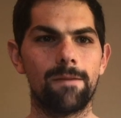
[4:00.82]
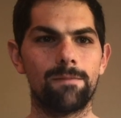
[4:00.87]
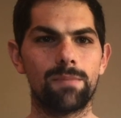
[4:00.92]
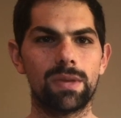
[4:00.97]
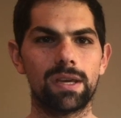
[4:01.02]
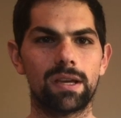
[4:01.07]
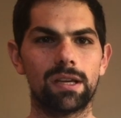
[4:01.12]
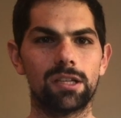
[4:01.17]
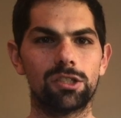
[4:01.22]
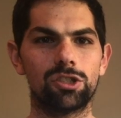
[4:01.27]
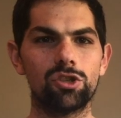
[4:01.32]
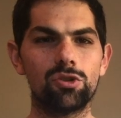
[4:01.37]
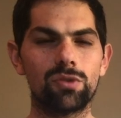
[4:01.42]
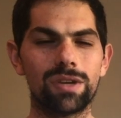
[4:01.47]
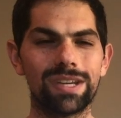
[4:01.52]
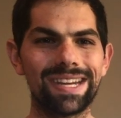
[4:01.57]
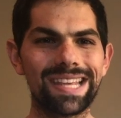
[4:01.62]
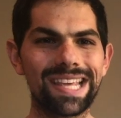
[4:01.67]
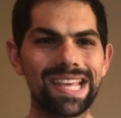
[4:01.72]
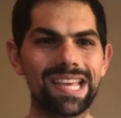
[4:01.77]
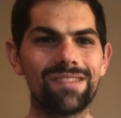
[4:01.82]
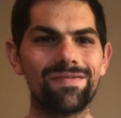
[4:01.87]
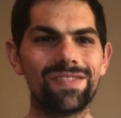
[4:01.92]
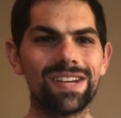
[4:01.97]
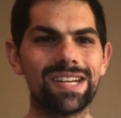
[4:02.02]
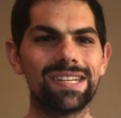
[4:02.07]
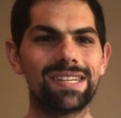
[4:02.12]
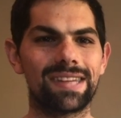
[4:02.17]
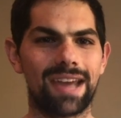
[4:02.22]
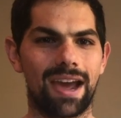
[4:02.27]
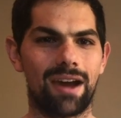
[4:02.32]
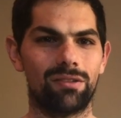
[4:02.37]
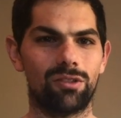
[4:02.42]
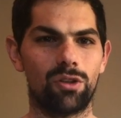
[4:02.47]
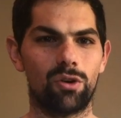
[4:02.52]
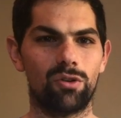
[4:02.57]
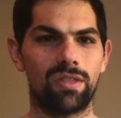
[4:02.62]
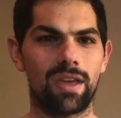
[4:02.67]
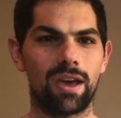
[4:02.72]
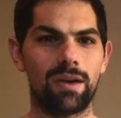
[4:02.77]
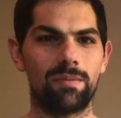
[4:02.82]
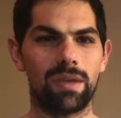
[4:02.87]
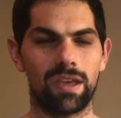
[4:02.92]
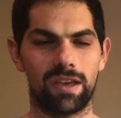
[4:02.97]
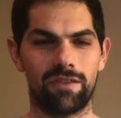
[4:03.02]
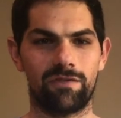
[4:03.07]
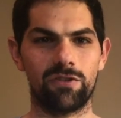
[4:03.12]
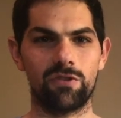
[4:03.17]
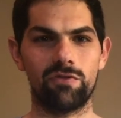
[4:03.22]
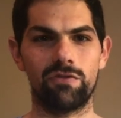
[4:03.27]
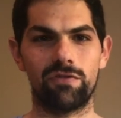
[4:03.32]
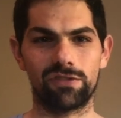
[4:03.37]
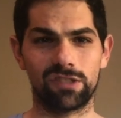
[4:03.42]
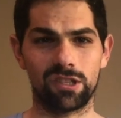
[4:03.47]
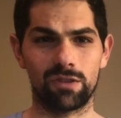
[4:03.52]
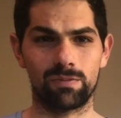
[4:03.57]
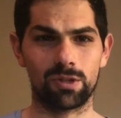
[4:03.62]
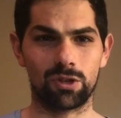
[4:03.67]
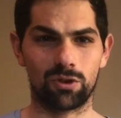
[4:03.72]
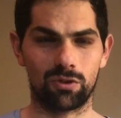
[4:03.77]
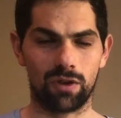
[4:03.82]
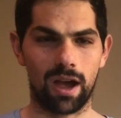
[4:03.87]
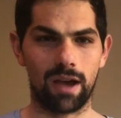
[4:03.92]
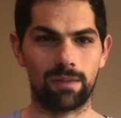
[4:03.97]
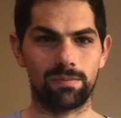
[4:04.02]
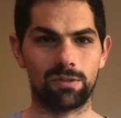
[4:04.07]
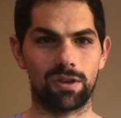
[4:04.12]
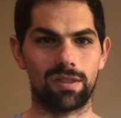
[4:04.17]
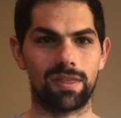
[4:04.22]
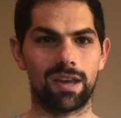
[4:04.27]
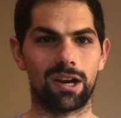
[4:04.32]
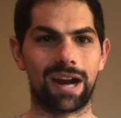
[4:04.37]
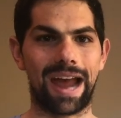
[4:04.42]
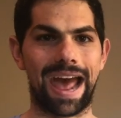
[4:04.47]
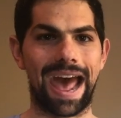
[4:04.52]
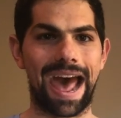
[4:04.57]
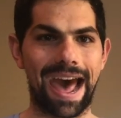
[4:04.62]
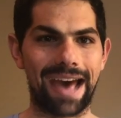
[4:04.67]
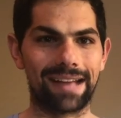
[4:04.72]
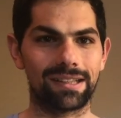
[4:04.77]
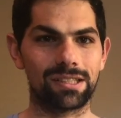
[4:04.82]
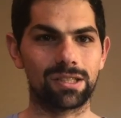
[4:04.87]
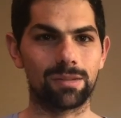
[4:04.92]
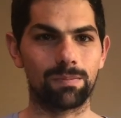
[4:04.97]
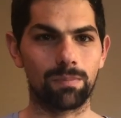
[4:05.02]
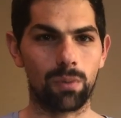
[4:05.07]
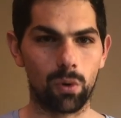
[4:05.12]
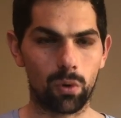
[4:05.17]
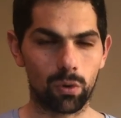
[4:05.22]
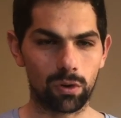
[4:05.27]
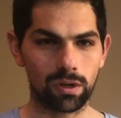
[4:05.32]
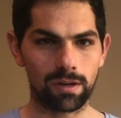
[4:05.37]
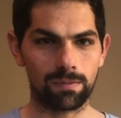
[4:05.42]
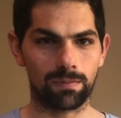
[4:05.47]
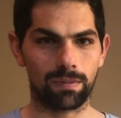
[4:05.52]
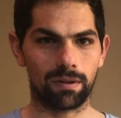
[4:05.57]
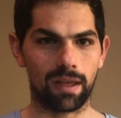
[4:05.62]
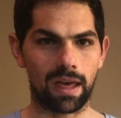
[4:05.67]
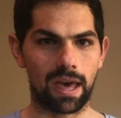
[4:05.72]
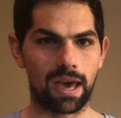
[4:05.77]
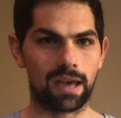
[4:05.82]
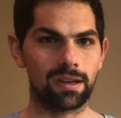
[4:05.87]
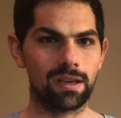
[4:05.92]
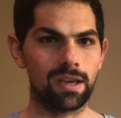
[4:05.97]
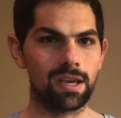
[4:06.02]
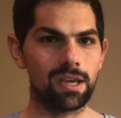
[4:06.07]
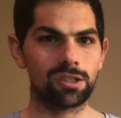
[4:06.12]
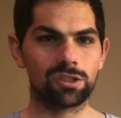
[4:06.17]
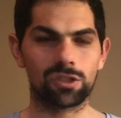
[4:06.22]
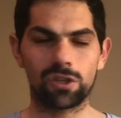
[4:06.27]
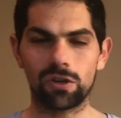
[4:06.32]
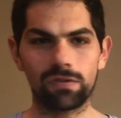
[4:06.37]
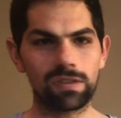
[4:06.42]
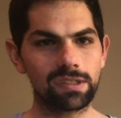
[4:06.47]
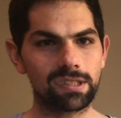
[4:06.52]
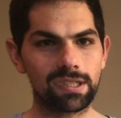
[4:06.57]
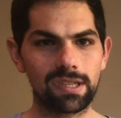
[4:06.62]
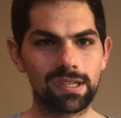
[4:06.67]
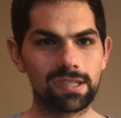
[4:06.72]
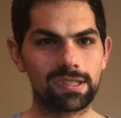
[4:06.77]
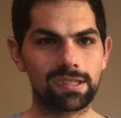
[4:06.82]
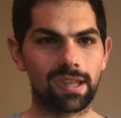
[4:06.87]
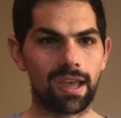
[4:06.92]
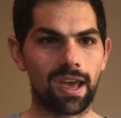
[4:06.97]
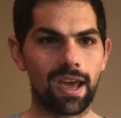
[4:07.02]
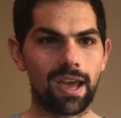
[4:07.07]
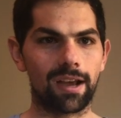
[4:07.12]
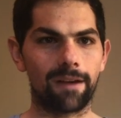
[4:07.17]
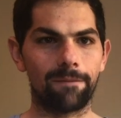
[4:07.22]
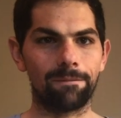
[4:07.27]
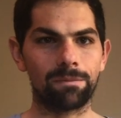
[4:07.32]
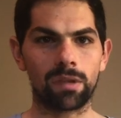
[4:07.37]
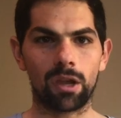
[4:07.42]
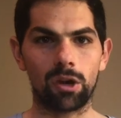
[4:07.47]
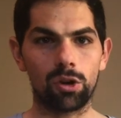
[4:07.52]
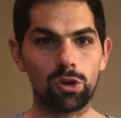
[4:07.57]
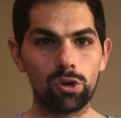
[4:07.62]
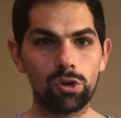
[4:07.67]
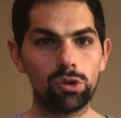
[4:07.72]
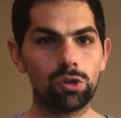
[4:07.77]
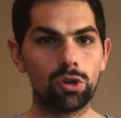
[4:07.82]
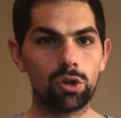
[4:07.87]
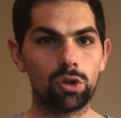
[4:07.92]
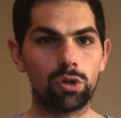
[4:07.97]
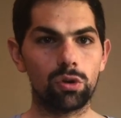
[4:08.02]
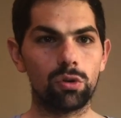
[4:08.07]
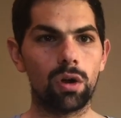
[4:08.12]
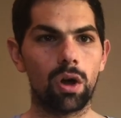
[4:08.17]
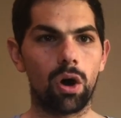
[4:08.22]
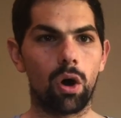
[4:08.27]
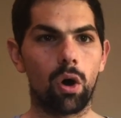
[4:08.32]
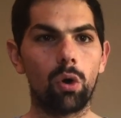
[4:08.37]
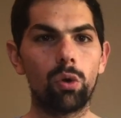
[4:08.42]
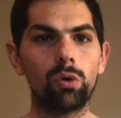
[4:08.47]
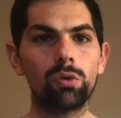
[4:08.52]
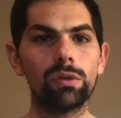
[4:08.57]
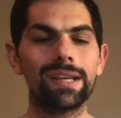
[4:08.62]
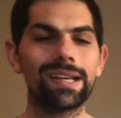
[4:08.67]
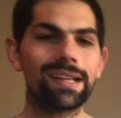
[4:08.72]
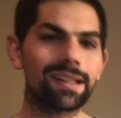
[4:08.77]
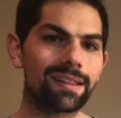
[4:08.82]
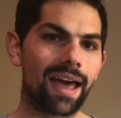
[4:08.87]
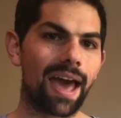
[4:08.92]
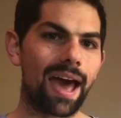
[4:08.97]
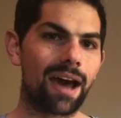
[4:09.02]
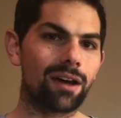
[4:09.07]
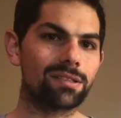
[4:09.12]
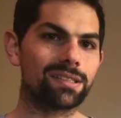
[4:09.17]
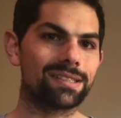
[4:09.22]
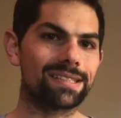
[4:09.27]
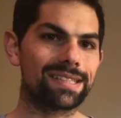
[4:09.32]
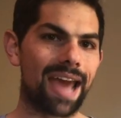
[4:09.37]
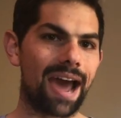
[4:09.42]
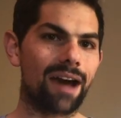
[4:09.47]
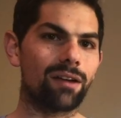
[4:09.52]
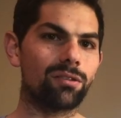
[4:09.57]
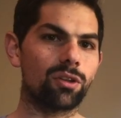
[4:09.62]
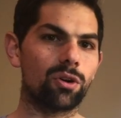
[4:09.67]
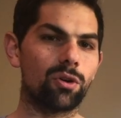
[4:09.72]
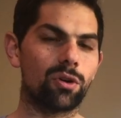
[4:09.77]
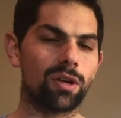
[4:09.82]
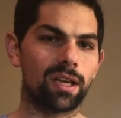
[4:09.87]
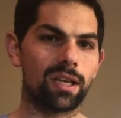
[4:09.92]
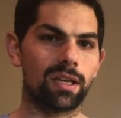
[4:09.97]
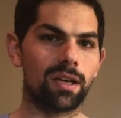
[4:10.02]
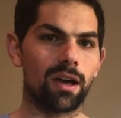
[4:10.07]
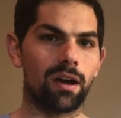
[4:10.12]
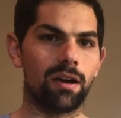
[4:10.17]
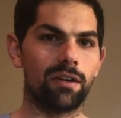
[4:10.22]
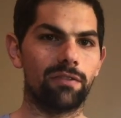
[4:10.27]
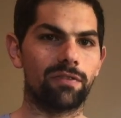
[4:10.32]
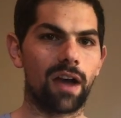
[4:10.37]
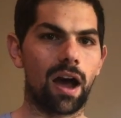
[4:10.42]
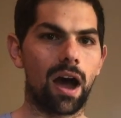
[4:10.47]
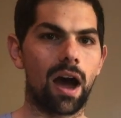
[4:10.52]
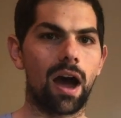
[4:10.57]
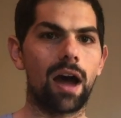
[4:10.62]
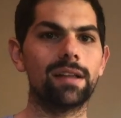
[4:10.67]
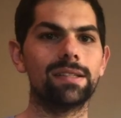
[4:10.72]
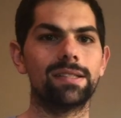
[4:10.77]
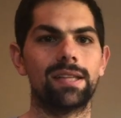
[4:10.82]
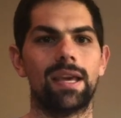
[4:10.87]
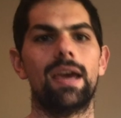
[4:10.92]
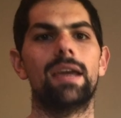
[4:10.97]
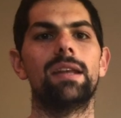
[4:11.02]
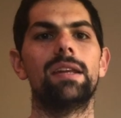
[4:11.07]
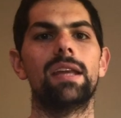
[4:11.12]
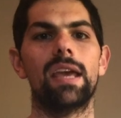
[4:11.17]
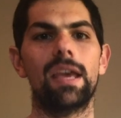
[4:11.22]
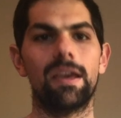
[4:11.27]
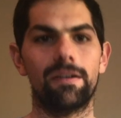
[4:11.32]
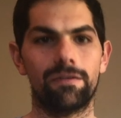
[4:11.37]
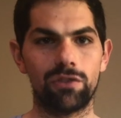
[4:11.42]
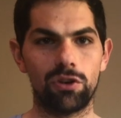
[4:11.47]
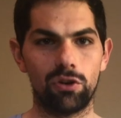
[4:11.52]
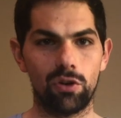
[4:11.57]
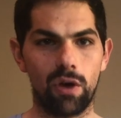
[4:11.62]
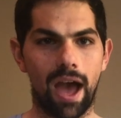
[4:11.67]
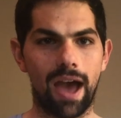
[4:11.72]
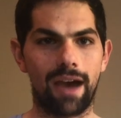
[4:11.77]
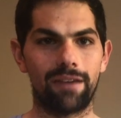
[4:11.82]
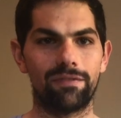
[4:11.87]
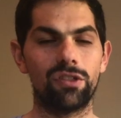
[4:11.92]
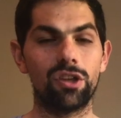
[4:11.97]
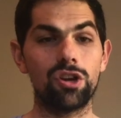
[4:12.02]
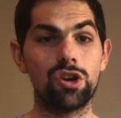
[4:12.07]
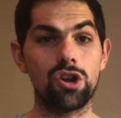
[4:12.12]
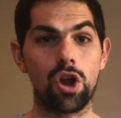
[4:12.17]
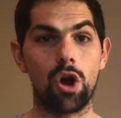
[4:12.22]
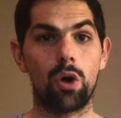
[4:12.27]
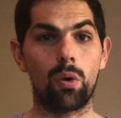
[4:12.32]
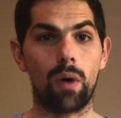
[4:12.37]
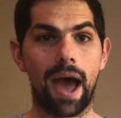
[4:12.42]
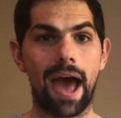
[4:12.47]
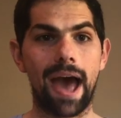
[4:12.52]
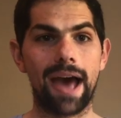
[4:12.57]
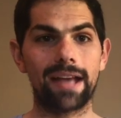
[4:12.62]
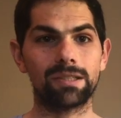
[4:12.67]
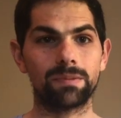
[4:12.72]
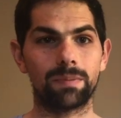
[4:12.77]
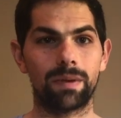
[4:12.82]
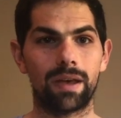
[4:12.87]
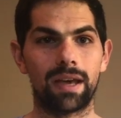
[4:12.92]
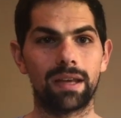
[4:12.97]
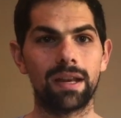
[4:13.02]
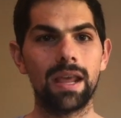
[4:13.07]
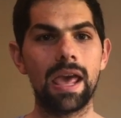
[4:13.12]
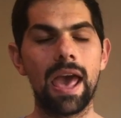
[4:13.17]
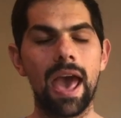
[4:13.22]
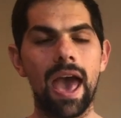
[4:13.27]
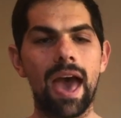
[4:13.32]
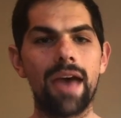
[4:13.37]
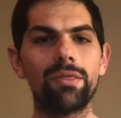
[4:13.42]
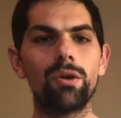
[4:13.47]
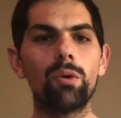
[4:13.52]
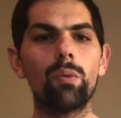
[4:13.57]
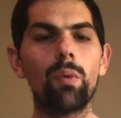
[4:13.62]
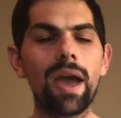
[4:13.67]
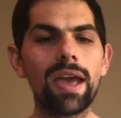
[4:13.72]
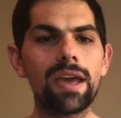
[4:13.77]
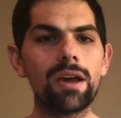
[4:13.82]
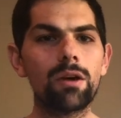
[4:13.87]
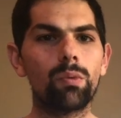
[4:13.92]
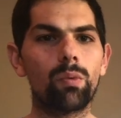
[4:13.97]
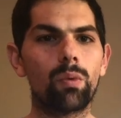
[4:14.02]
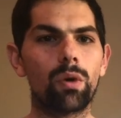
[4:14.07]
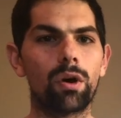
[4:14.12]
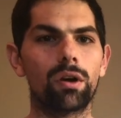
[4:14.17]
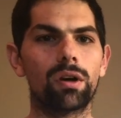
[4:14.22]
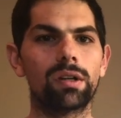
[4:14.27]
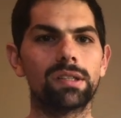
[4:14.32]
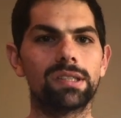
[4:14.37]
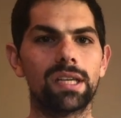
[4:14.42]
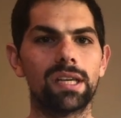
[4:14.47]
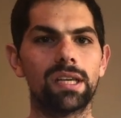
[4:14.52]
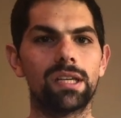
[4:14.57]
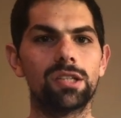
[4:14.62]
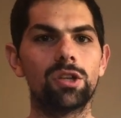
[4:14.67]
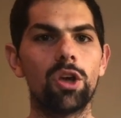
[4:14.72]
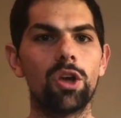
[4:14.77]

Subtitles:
because you can even download them if you've subscribed to their ad-supported plan. Services like Hulu only allows downloading of content if you have the no ads plan. And the way it works is